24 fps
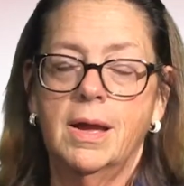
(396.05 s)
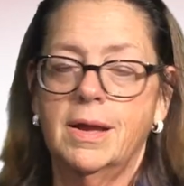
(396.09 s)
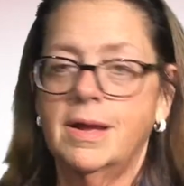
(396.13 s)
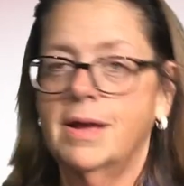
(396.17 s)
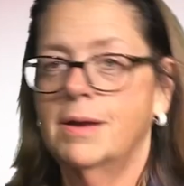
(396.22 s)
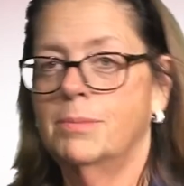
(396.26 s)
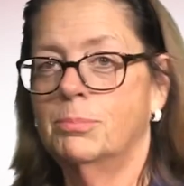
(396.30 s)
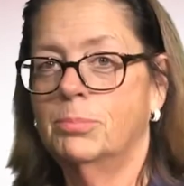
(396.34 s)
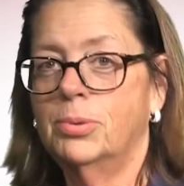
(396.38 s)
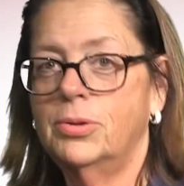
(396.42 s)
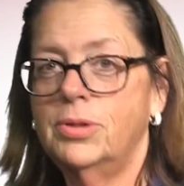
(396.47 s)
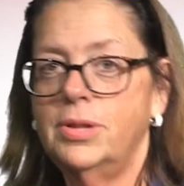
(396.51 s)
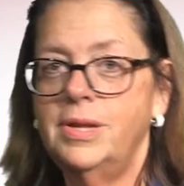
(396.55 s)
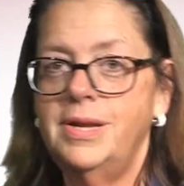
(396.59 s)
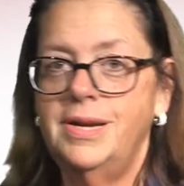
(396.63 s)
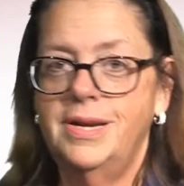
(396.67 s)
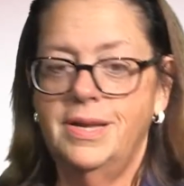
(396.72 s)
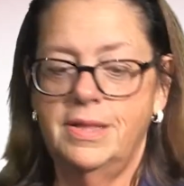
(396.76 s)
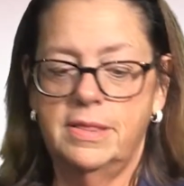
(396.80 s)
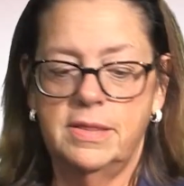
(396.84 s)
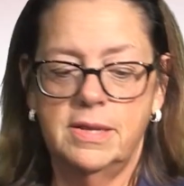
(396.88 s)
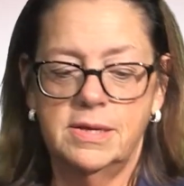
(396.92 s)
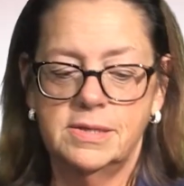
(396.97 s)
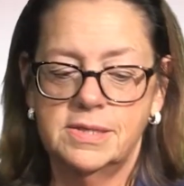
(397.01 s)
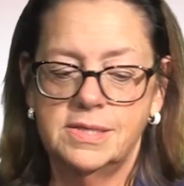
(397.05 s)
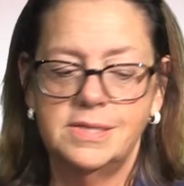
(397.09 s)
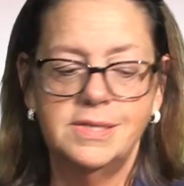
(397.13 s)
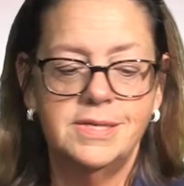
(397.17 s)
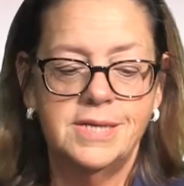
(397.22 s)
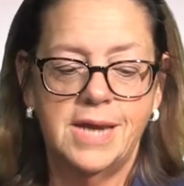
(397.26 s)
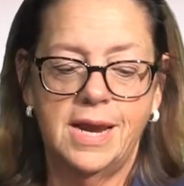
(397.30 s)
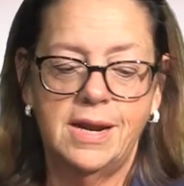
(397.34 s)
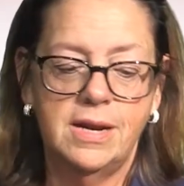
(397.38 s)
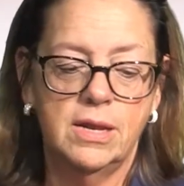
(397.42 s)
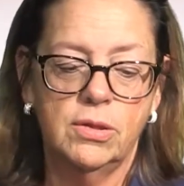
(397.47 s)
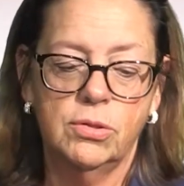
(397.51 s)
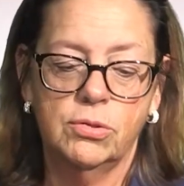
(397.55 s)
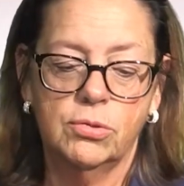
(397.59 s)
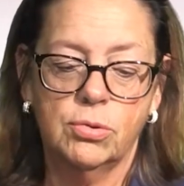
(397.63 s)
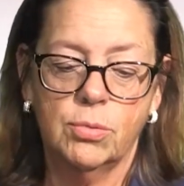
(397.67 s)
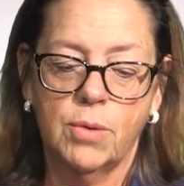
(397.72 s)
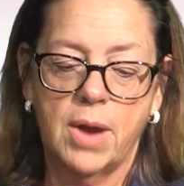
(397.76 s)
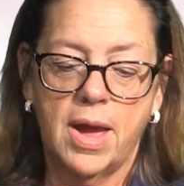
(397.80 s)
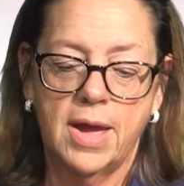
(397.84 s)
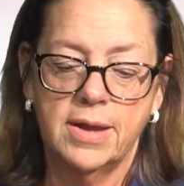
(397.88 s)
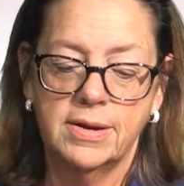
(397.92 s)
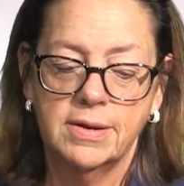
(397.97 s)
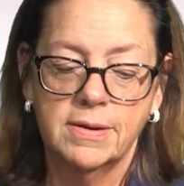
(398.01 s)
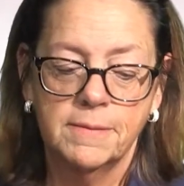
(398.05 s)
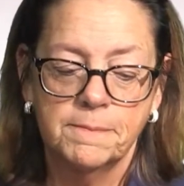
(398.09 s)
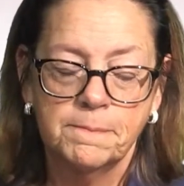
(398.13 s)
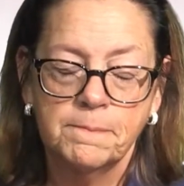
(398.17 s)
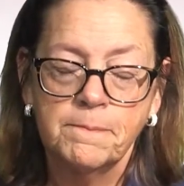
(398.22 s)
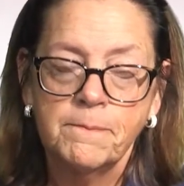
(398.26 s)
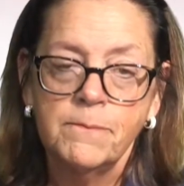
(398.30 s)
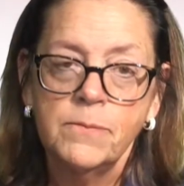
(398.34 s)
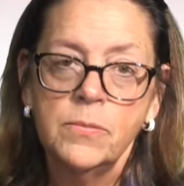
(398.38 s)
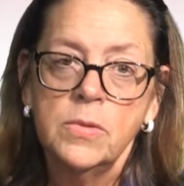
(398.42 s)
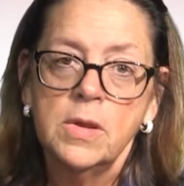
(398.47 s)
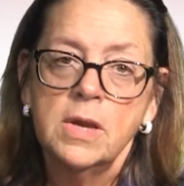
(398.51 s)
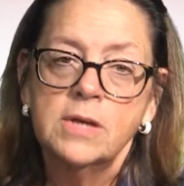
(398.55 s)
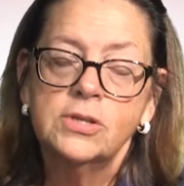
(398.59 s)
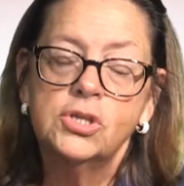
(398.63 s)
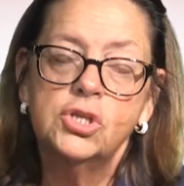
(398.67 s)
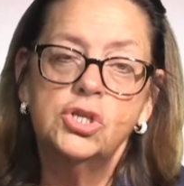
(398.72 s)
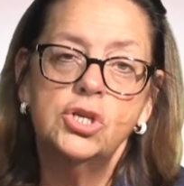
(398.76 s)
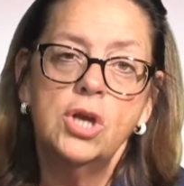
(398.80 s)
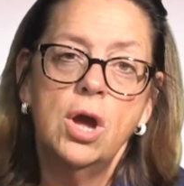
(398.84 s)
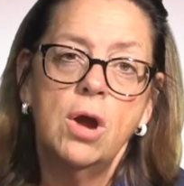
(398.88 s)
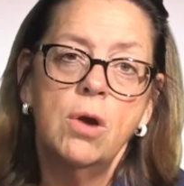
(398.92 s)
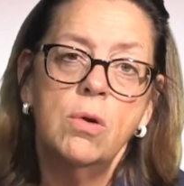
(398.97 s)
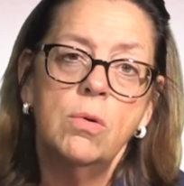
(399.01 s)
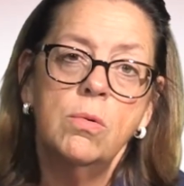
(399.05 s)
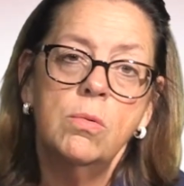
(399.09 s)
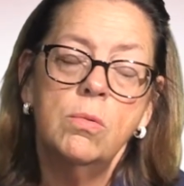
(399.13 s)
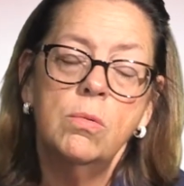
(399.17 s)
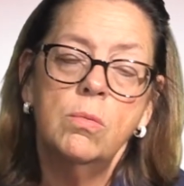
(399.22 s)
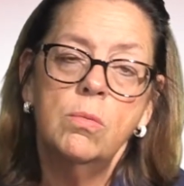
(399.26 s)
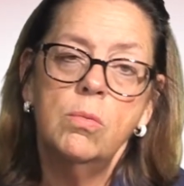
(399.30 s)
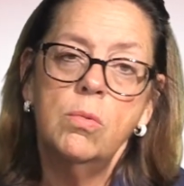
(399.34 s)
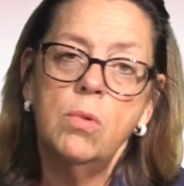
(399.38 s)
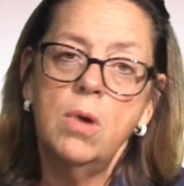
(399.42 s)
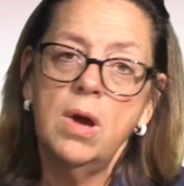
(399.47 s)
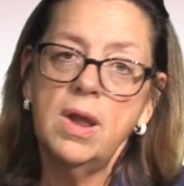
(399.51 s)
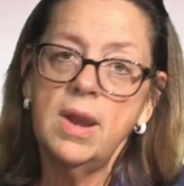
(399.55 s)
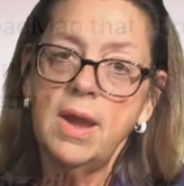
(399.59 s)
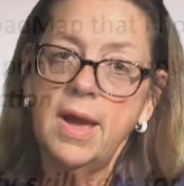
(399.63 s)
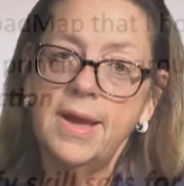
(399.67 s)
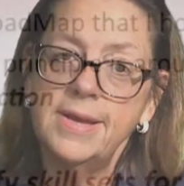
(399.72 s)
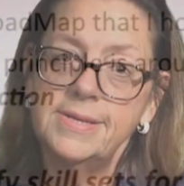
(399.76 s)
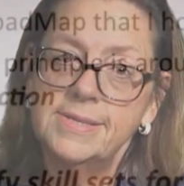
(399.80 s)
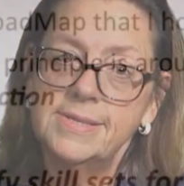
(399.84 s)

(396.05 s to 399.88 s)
completed this data thread. So what I